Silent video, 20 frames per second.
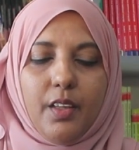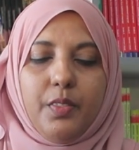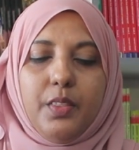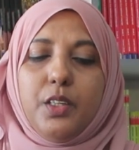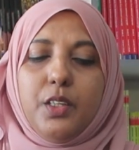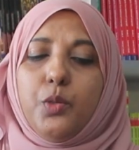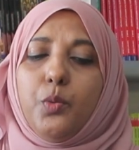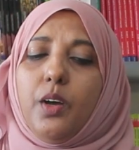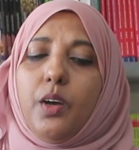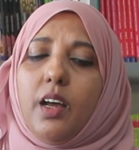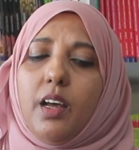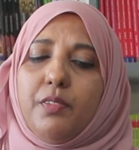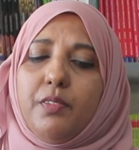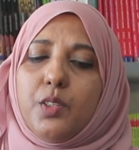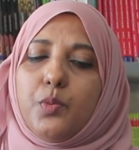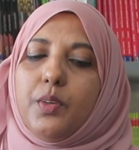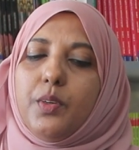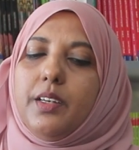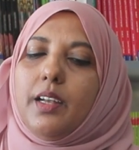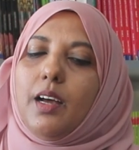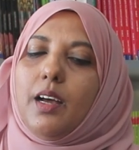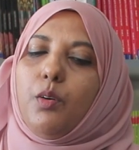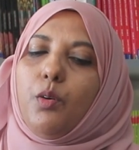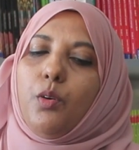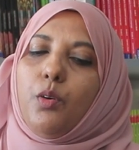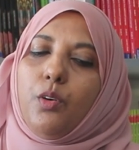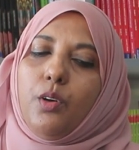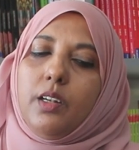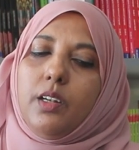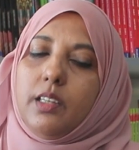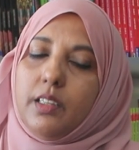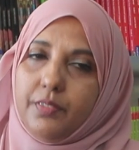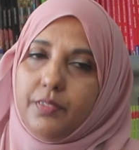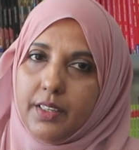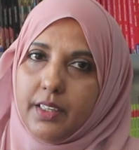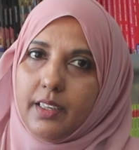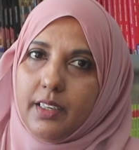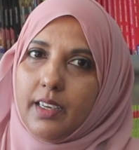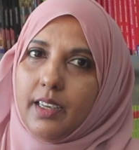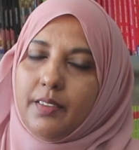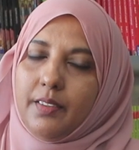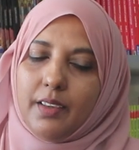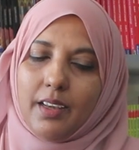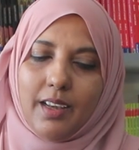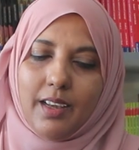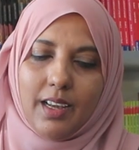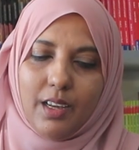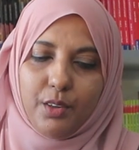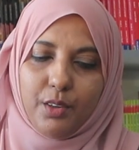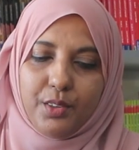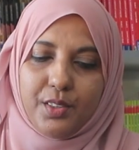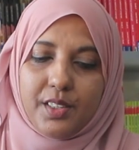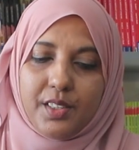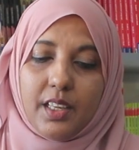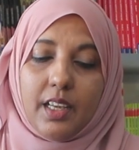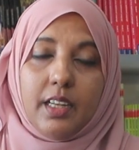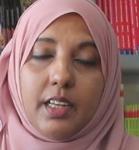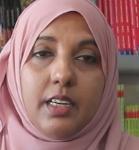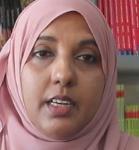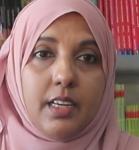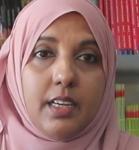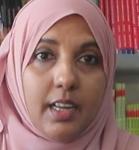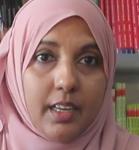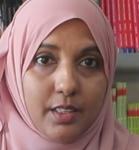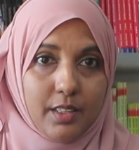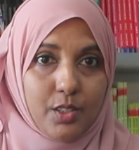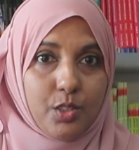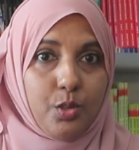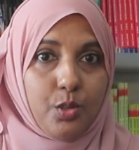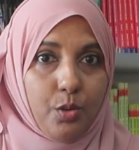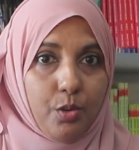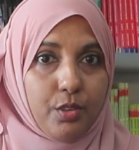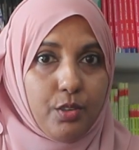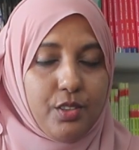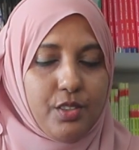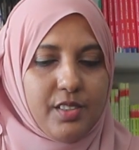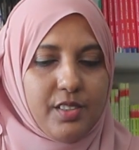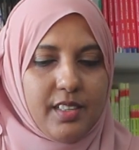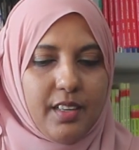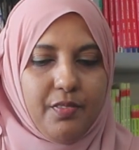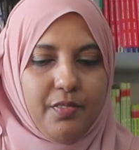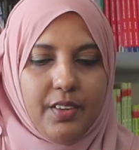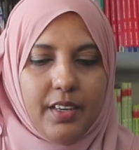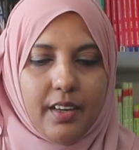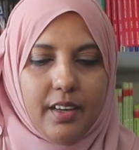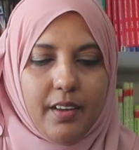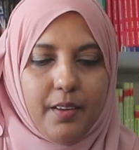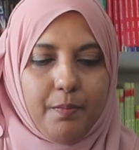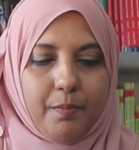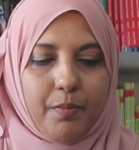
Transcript: The dwarves were now all living in the house next door to Safiyya.